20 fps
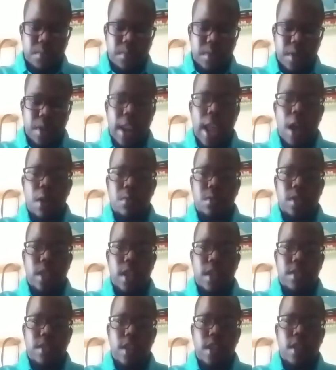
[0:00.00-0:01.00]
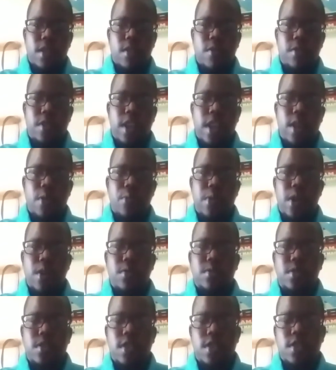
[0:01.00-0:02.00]
now saying that okay,
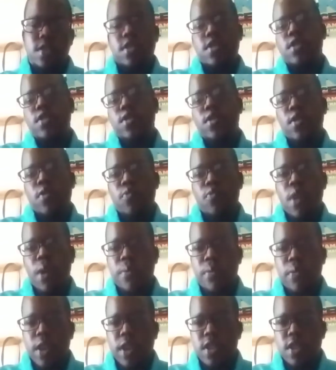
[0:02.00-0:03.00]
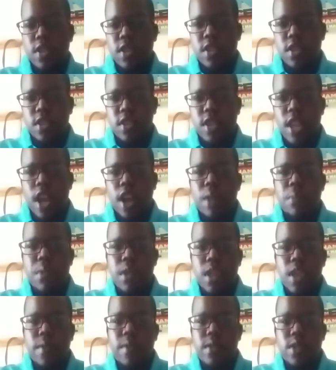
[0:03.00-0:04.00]
well, since reparations is not gonna be
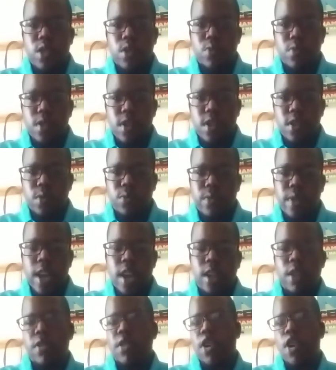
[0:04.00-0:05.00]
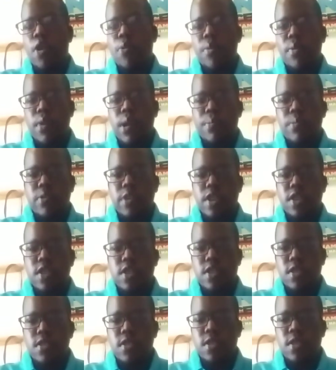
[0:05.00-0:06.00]
given to us, we got little hope of
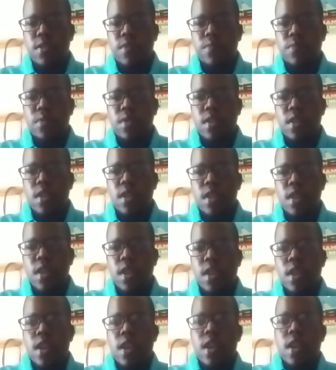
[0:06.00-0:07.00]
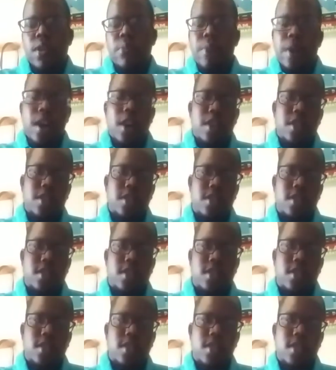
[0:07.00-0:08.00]
reparations. By
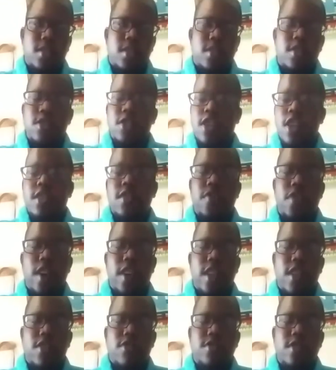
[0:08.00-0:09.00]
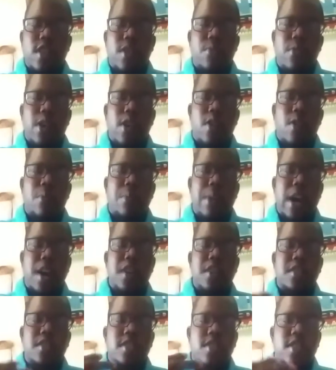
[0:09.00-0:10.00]
us to justify that, they're saying, well, by
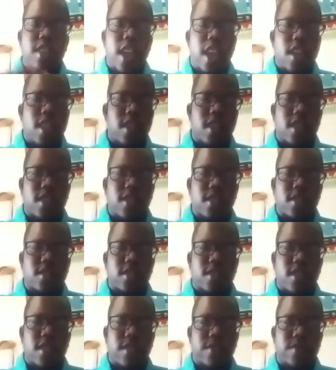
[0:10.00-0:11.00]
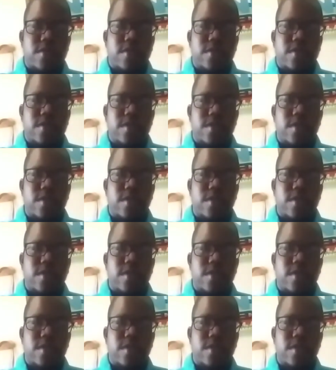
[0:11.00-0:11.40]
us taking this stuff,